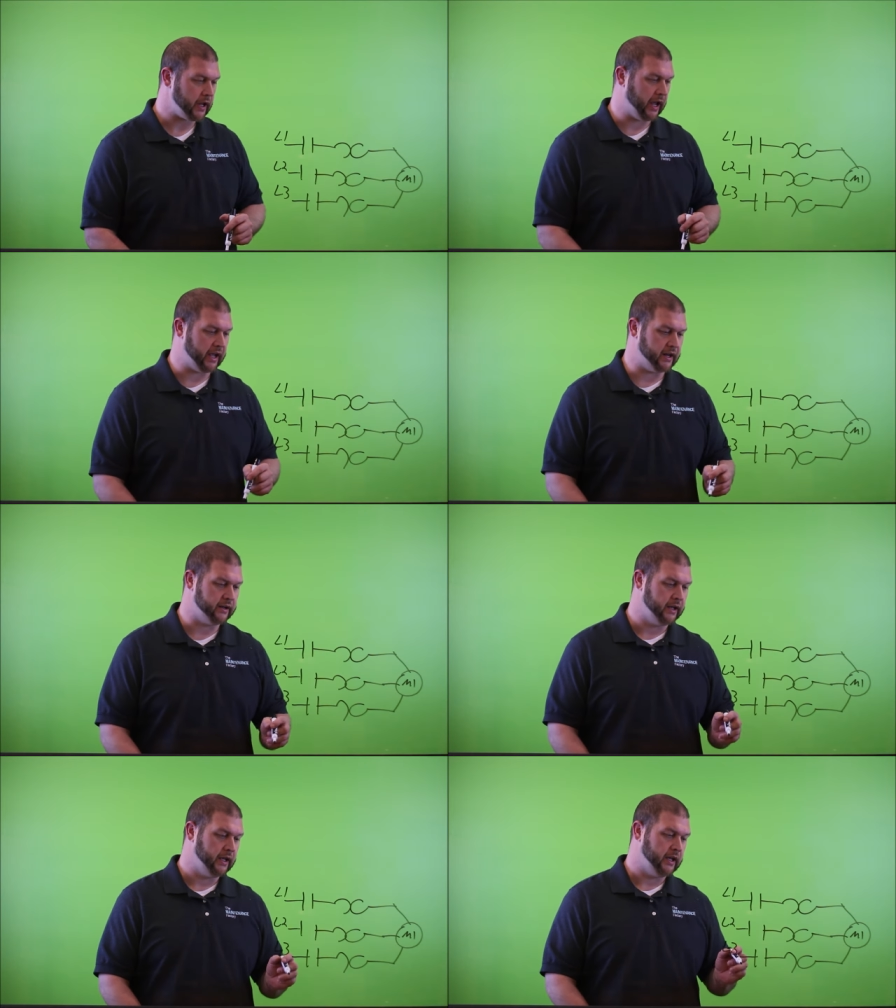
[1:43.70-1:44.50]
and
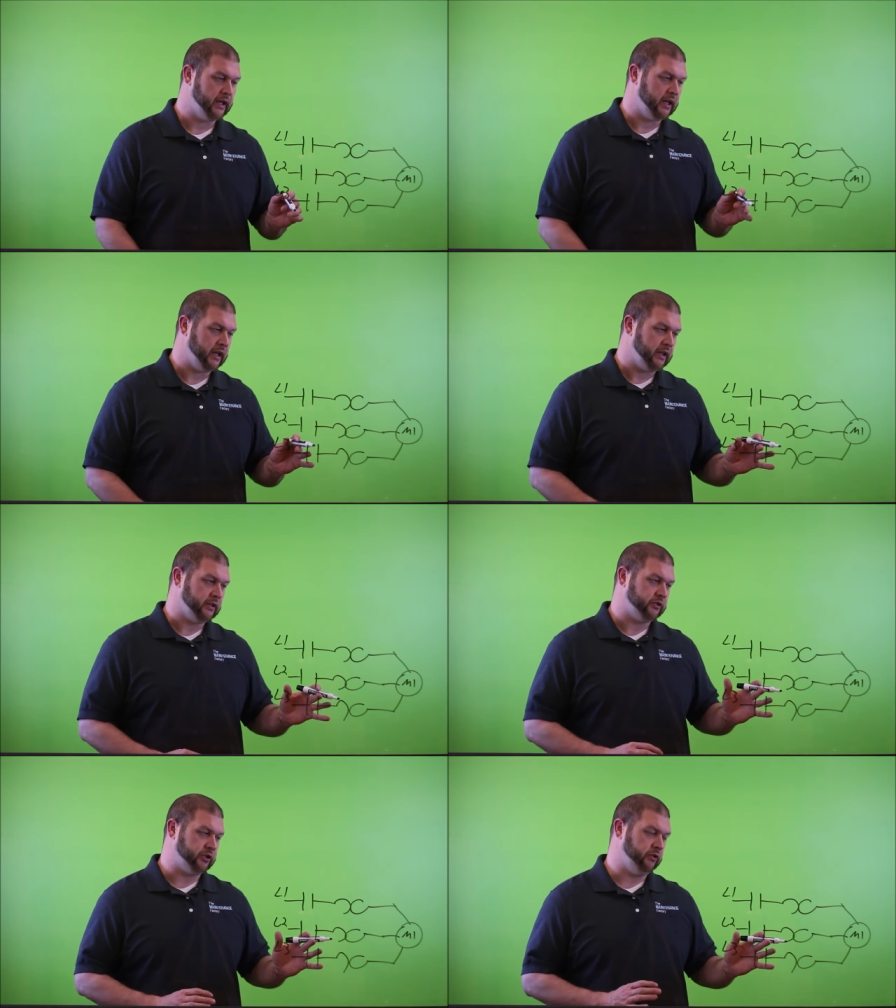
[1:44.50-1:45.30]

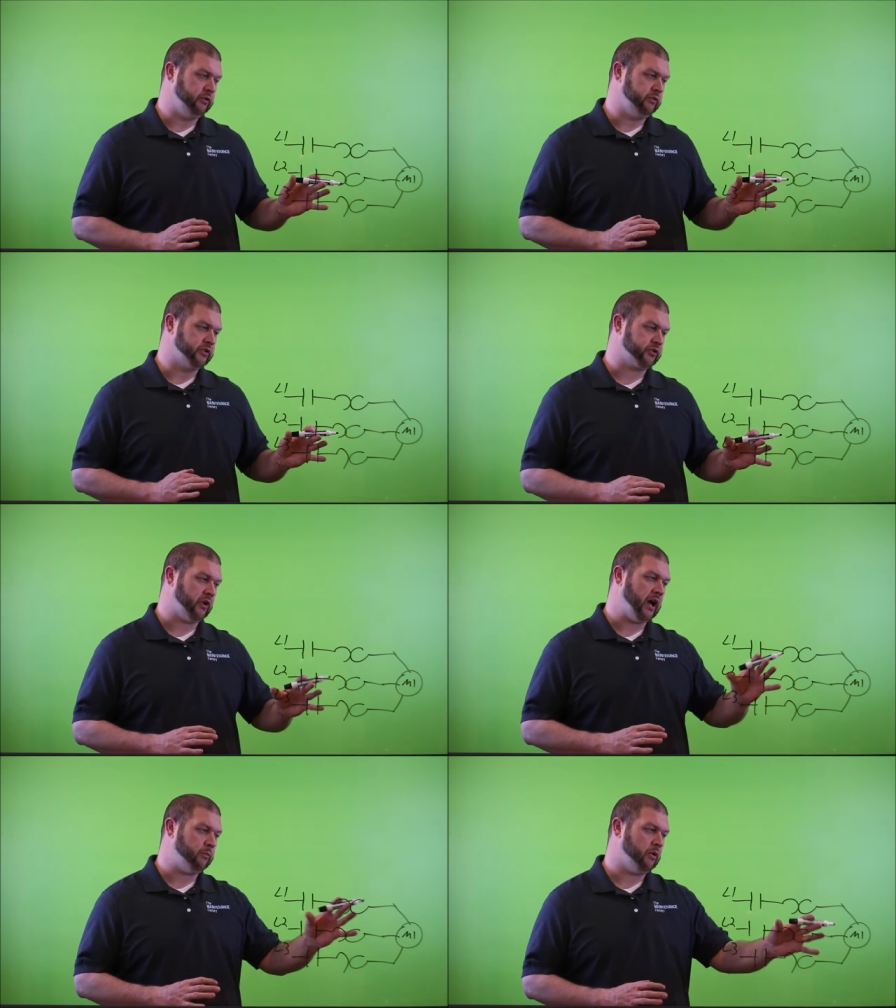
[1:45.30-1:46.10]
to
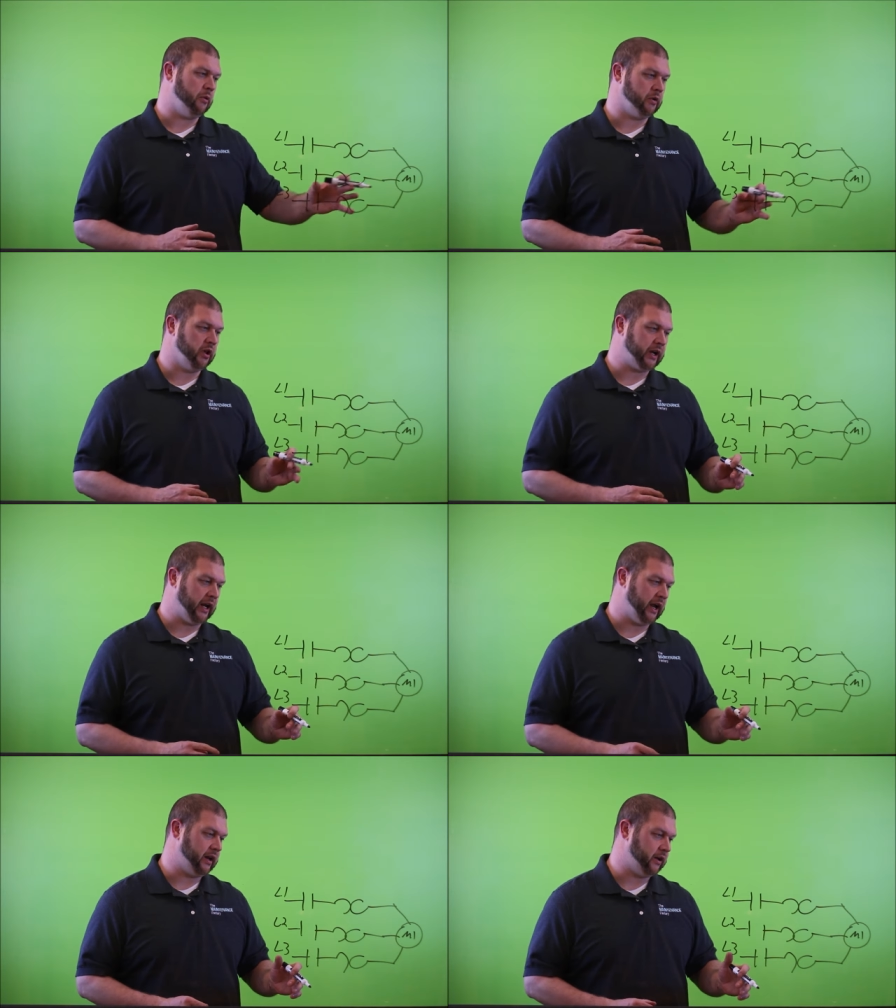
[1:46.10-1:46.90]
describe what we're looking
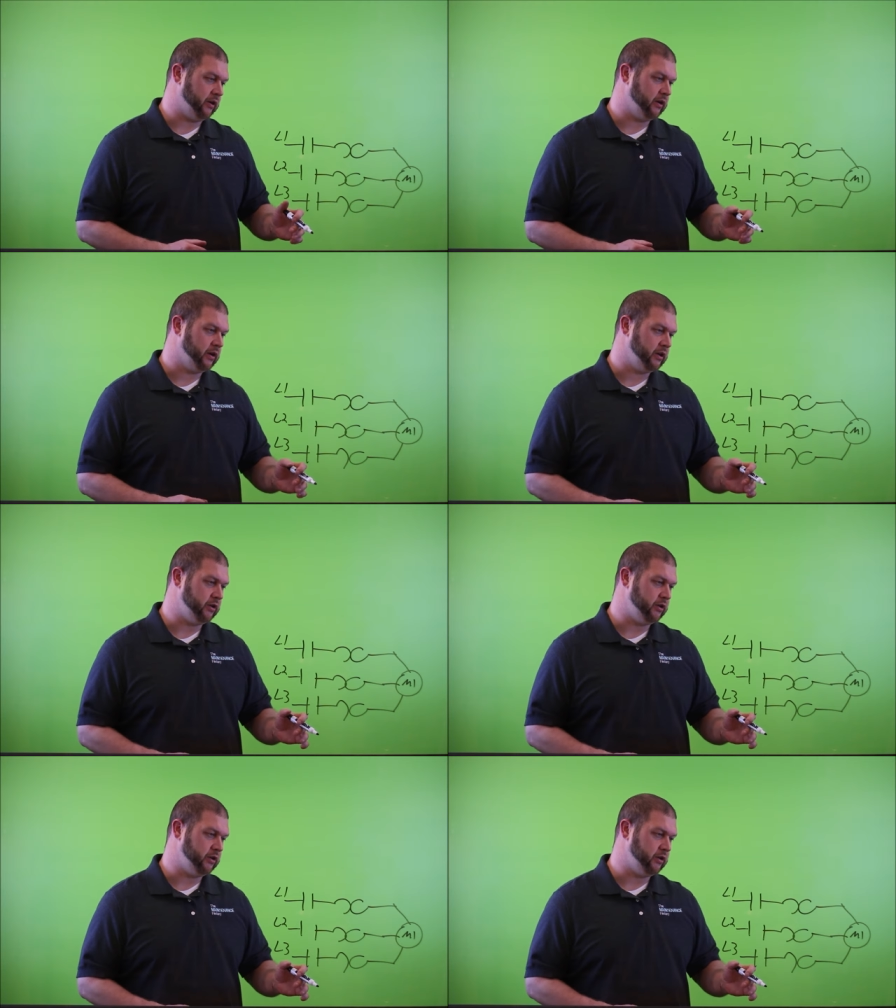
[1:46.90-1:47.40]
at here